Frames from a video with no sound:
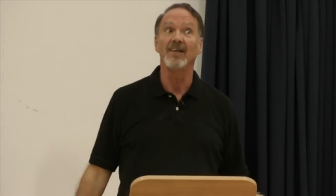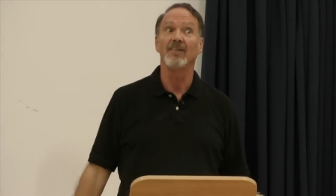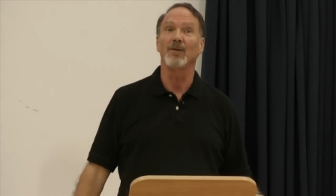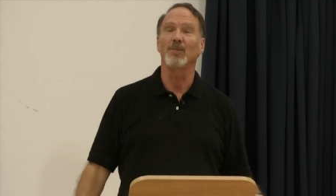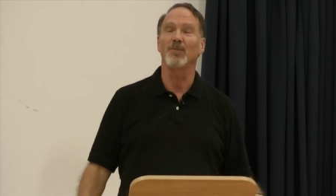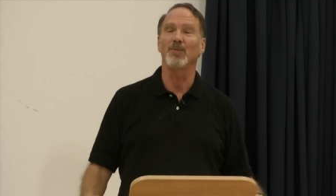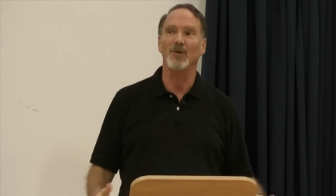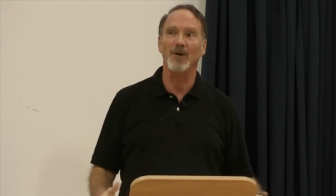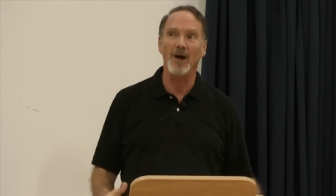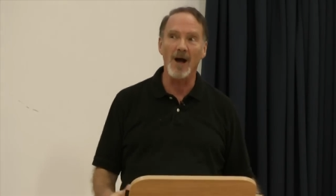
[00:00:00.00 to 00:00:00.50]
the
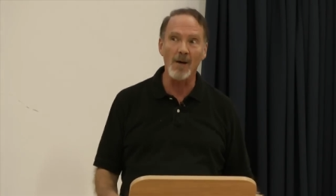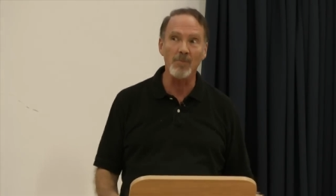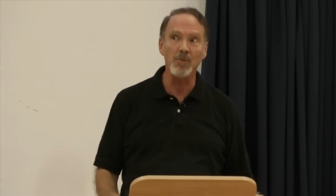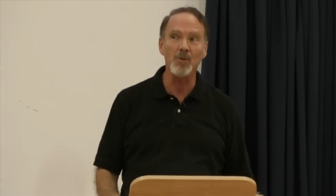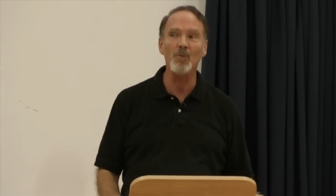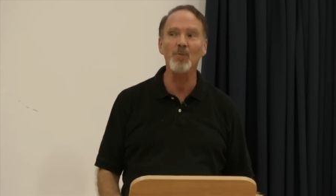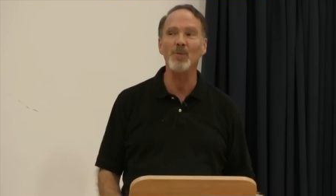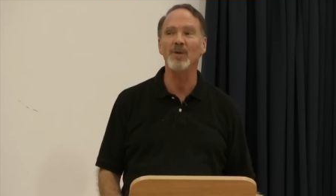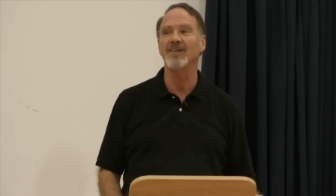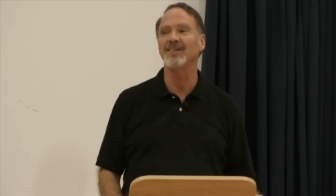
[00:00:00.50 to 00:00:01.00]

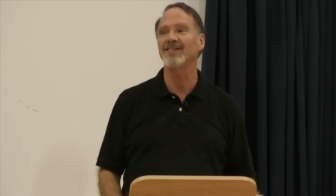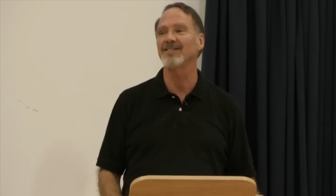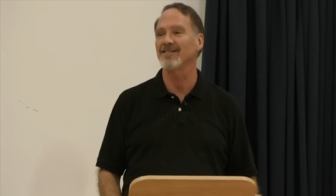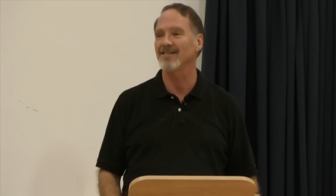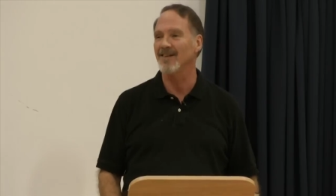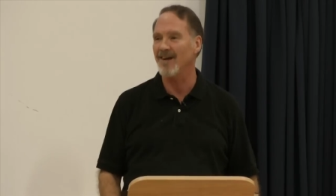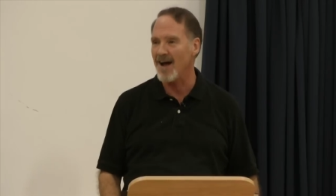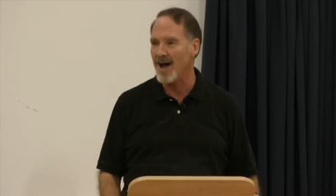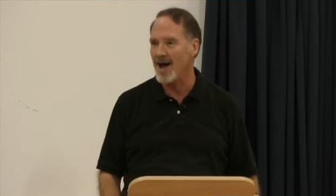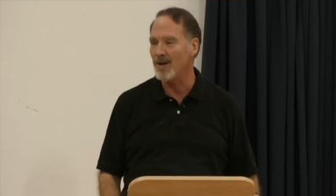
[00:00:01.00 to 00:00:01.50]
problem is
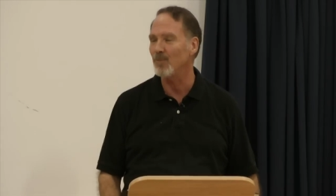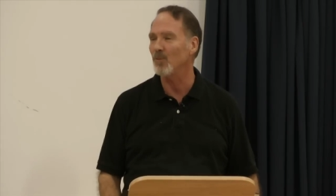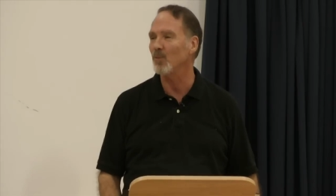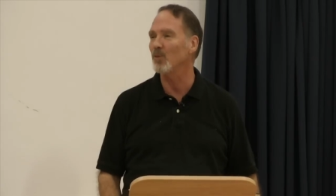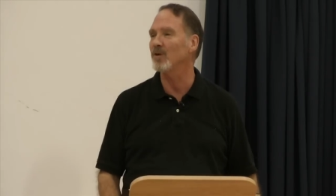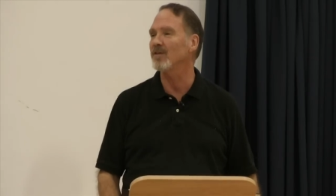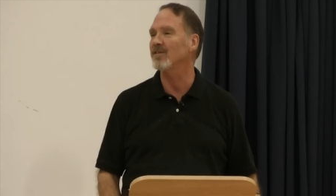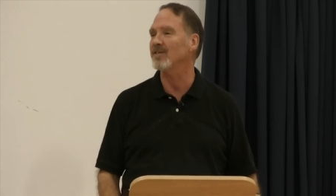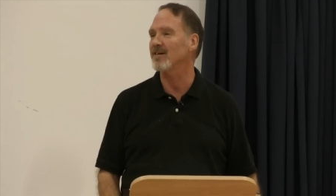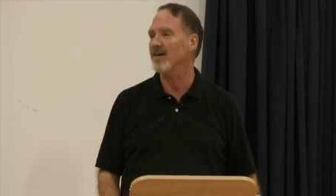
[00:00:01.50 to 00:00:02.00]
not
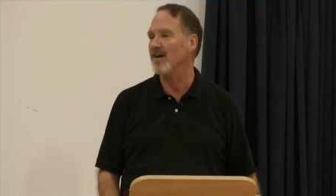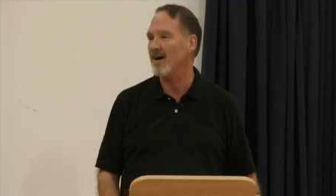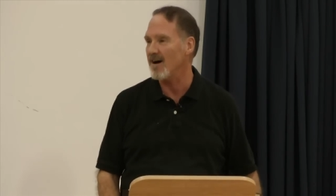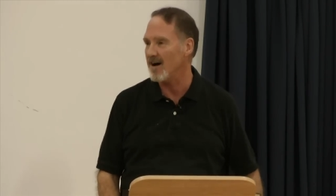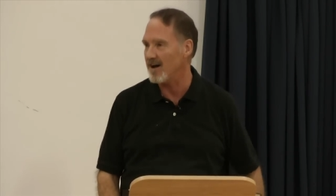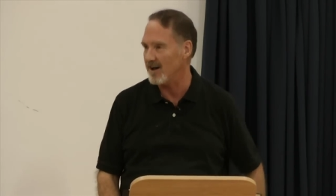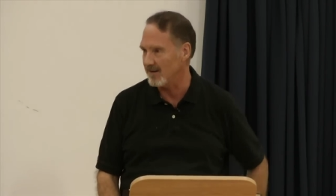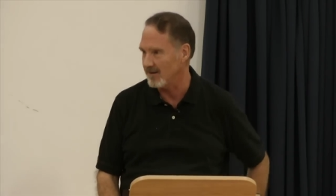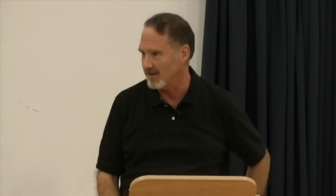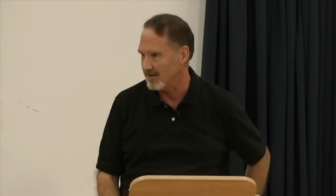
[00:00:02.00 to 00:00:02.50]
with
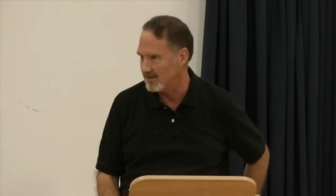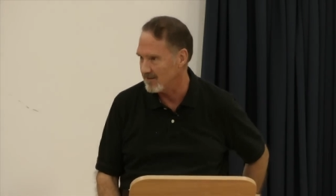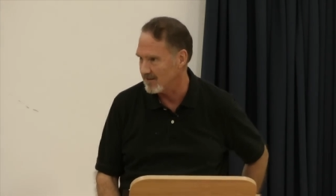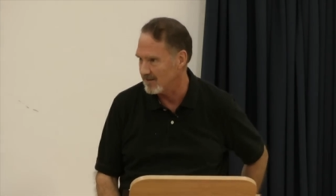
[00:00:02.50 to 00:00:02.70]
God.